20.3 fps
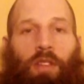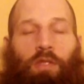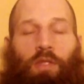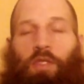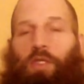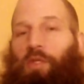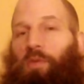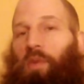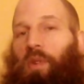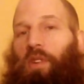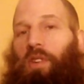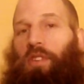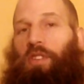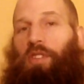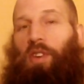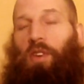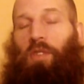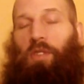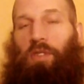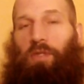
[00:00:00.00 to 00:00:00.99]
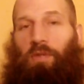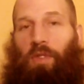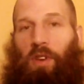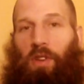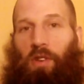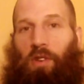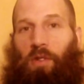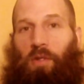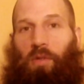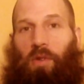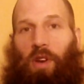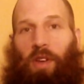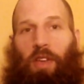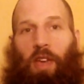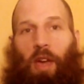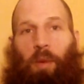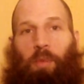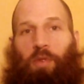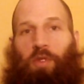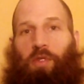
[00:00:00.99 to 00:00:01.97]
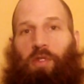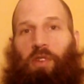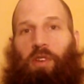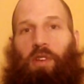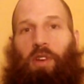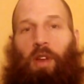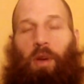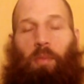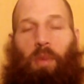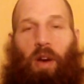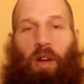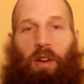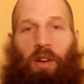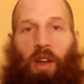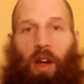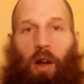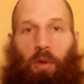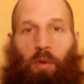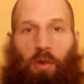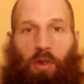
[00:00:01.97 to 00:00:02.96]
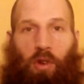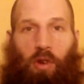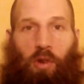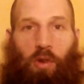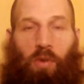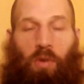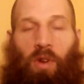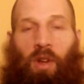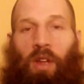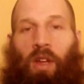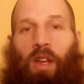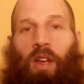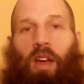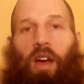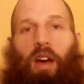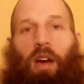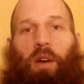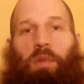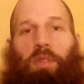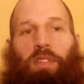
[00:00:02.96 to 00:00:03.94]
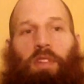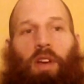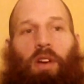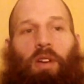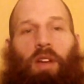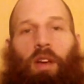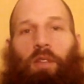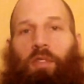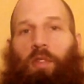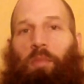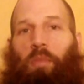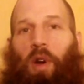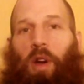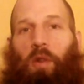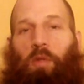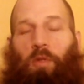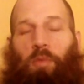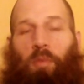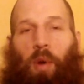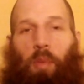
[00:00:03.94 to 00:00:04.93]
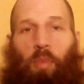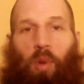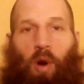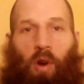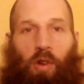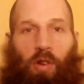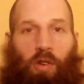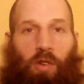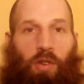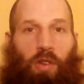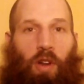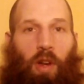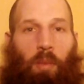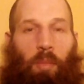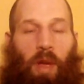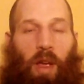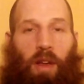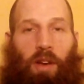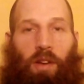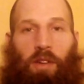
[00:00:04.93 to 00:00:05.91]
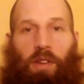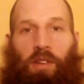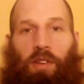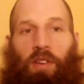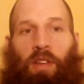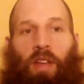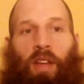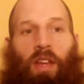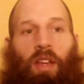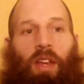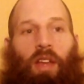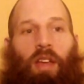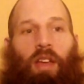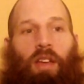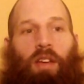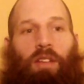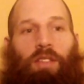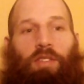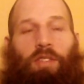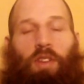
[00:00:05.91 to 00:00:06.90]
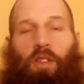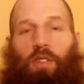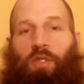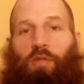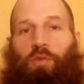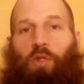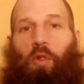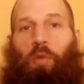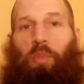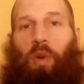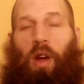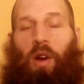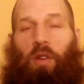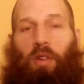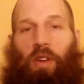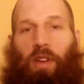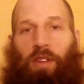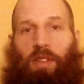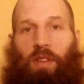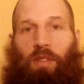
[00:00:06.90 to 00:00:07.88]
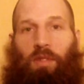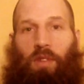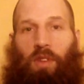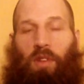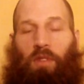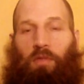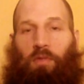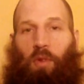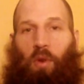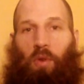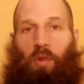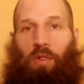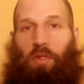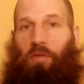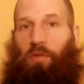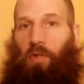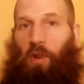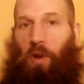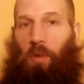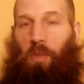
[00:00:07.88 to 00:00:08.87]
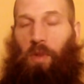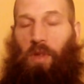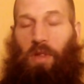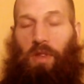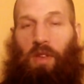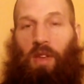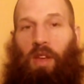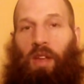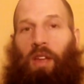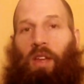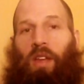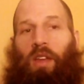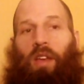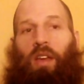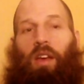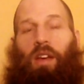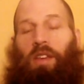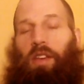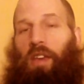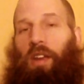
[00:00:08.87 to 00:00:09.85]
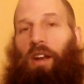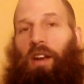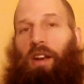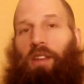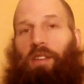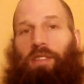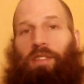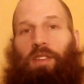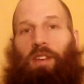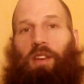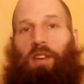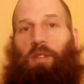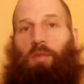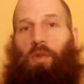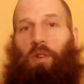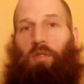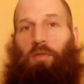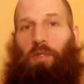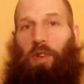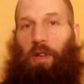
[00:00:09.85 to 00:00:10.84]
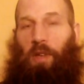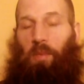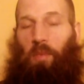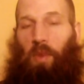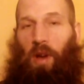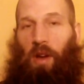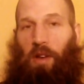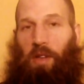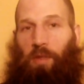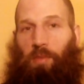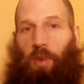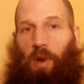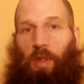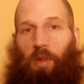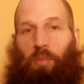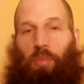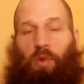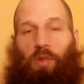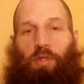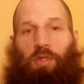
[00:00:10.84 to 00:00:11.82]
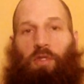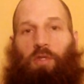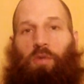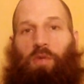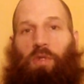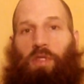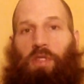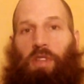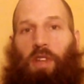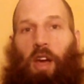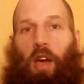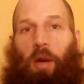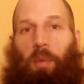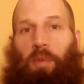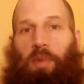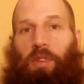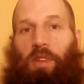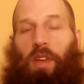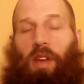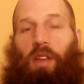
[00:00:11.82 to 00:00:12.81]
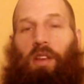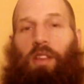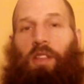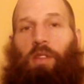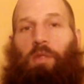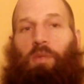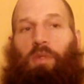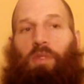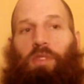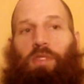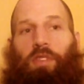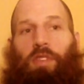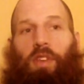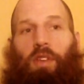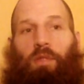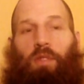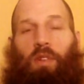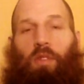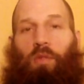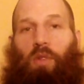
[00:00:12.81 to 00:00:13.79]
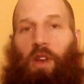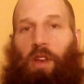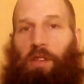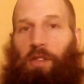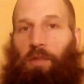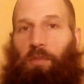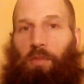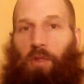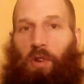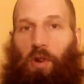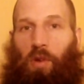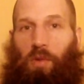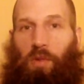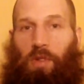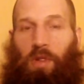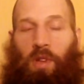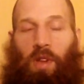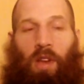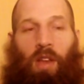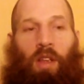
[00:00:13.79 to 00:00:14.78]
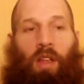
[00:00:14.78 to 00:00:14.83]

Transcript: So I just wanted to share this video. I captured it about an hour ago. I was out having a bite with my partner, Amanda, and saw this road pirate activity unfold in front of me. Again, I didn't see anyone victimized by the person who was stopped, yet he was given a ransom note